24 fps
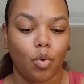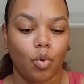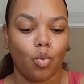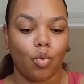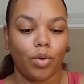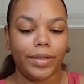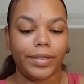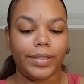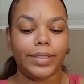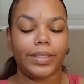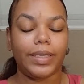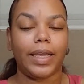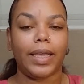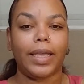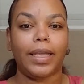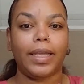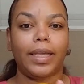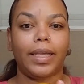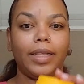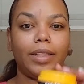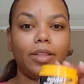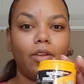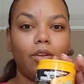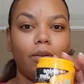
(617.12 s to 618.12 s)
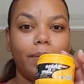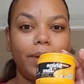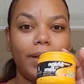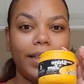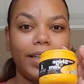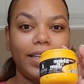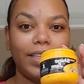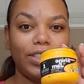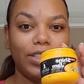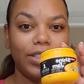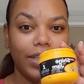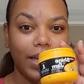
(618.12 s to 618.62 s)
I'm going to take a little bit
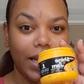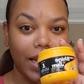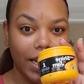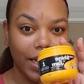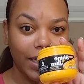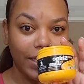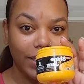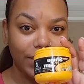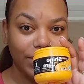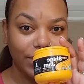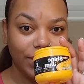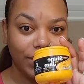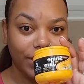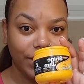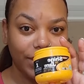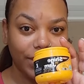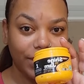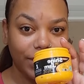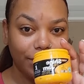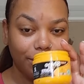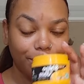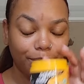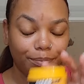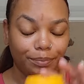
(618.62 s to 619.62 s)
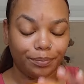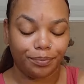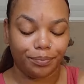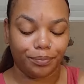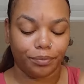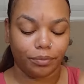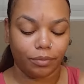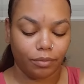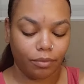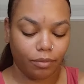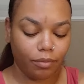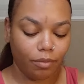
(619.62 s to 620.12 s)
of this Shine 'n Jam.
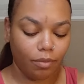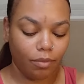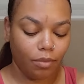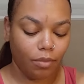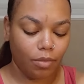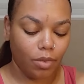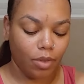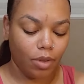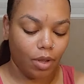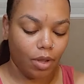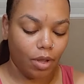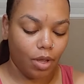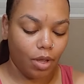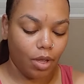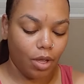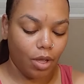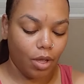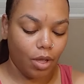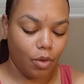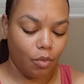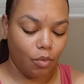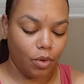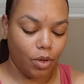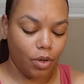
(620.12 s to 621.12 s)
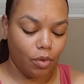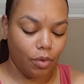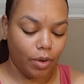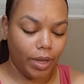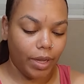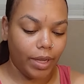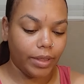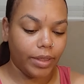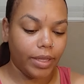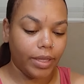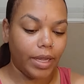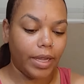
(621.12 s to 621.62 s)
And we're going
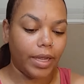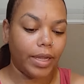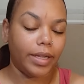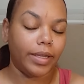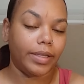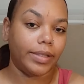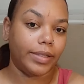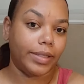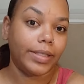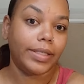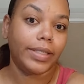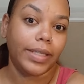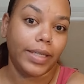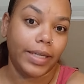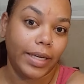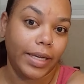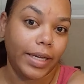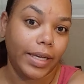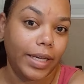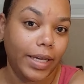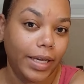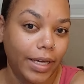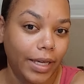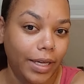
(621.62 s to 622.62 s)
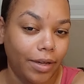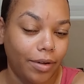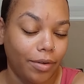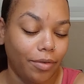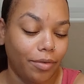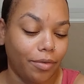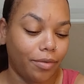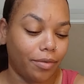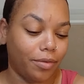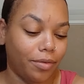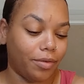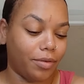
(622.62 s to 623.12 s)
to add that to the
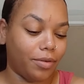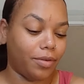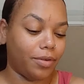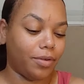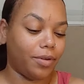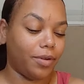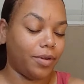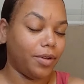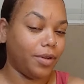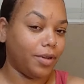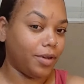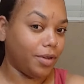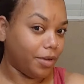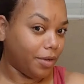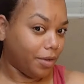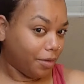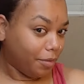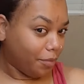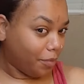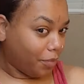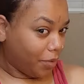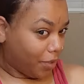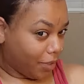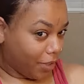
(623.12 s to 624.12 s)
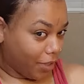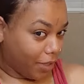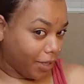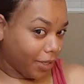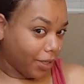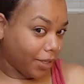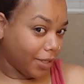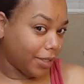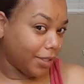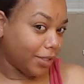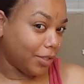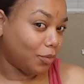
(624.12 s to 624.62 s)
here.
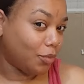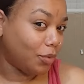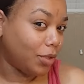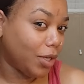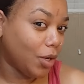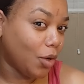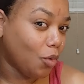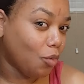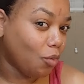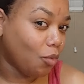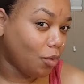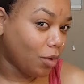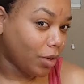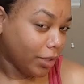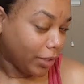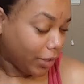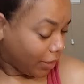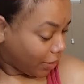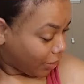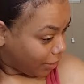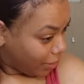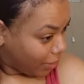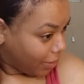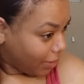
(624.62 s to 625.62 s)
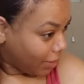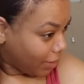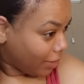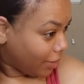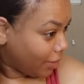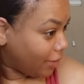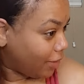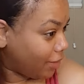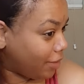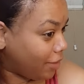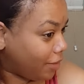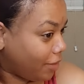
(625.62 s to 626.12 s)
Because we don't want
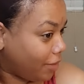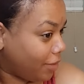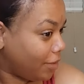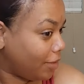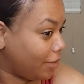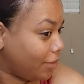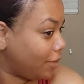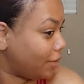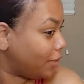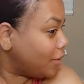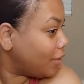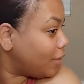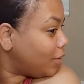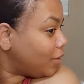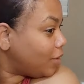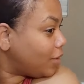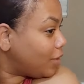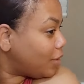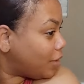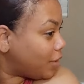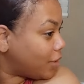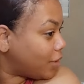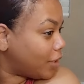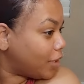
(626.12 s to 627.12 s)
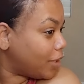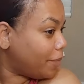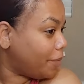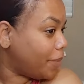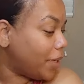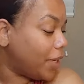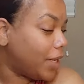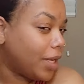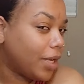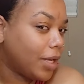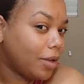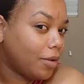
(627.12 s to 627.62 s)
nothing
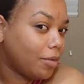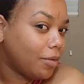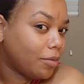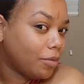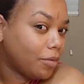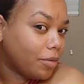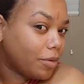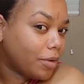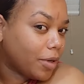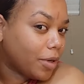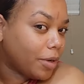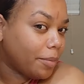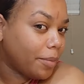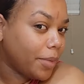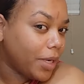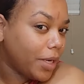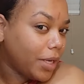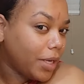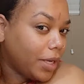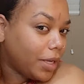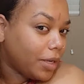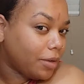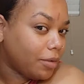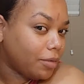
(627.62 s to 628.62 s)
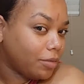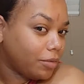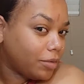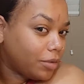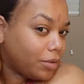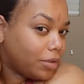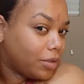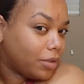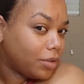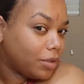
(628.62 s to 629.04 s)
slipping out or coming out.